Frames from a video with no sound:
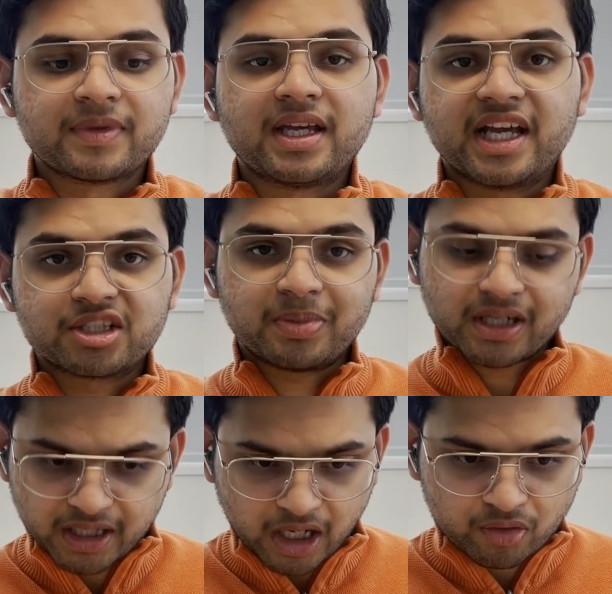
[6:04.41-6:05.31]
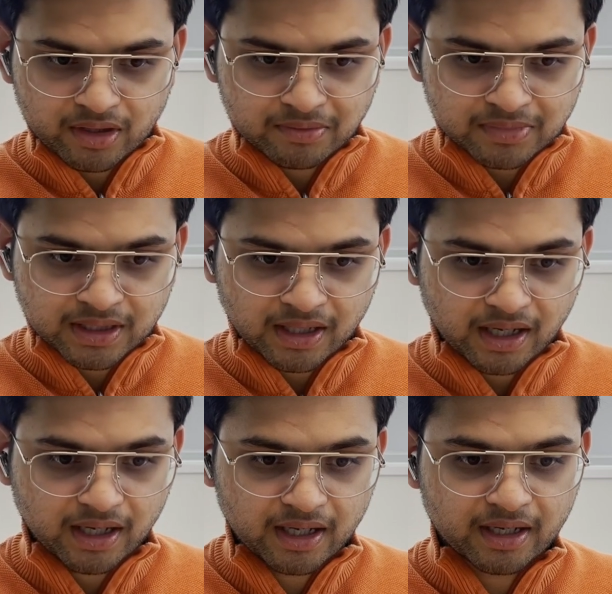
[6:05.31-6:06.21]
Expected outcomes
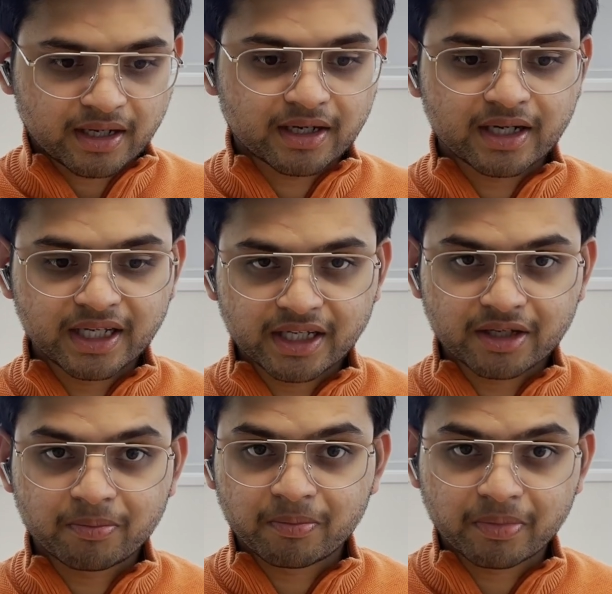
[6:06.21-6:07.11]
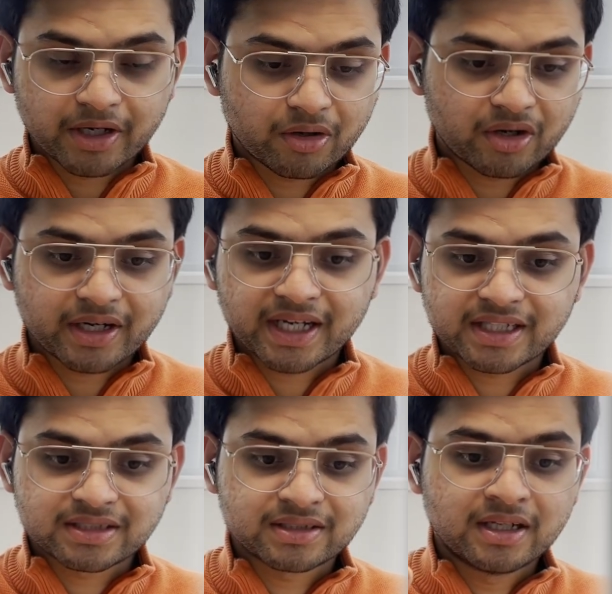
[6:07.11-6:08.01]
are a clear,
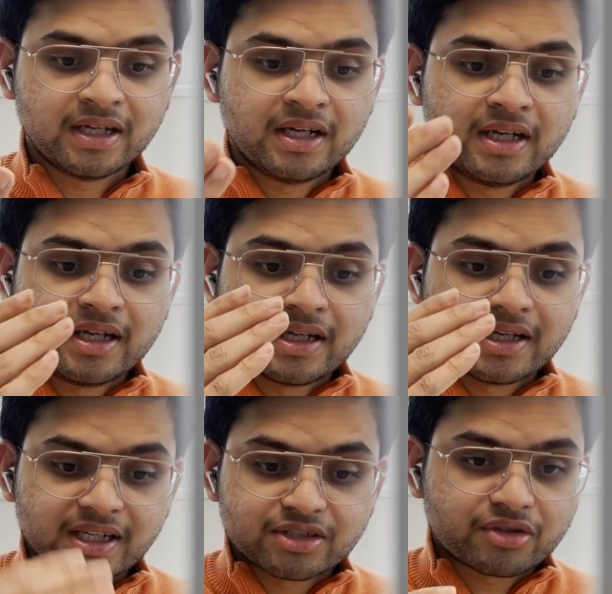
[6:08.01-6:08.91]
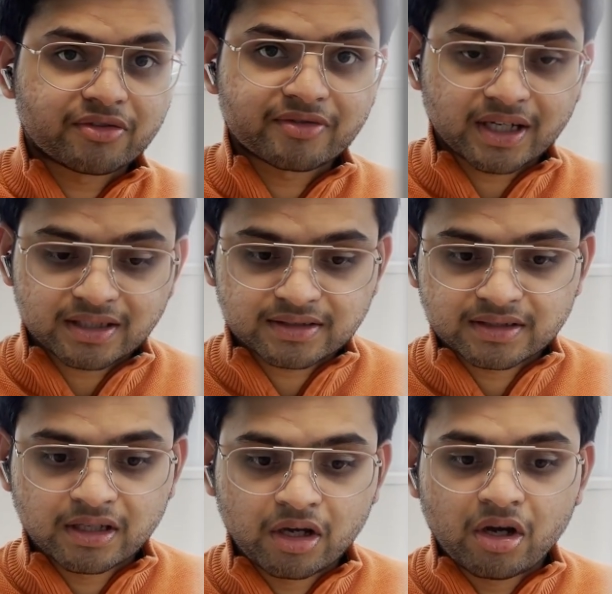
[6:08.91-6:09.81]
prioritized list of tasks
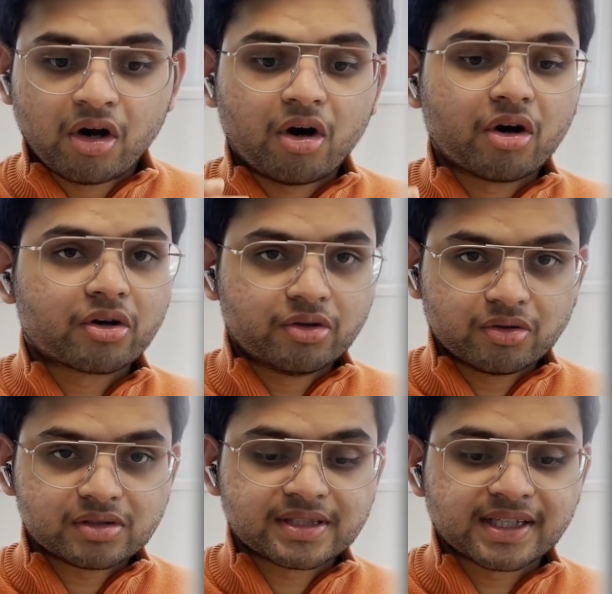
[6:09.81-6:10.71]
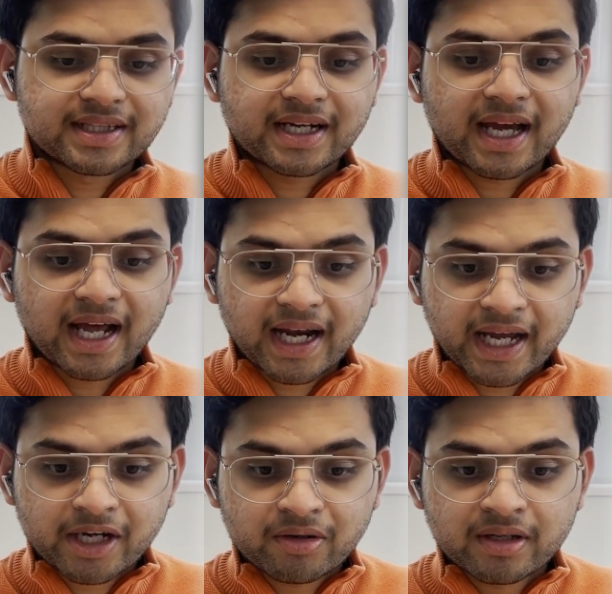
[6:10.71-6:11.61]
or goals that
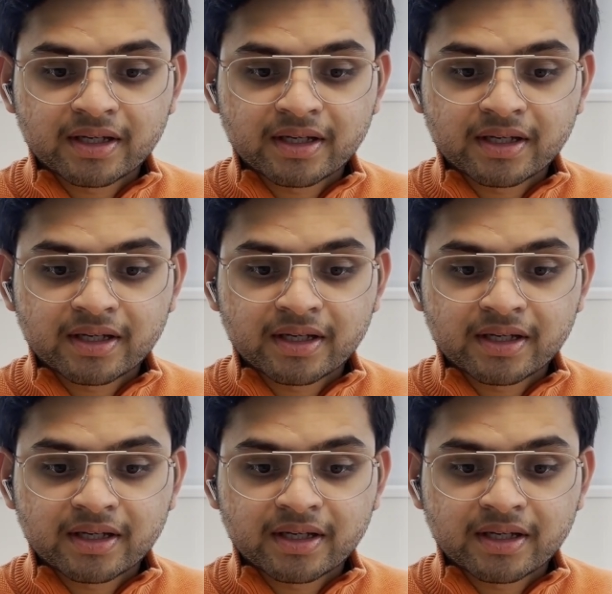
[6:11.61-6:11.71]
align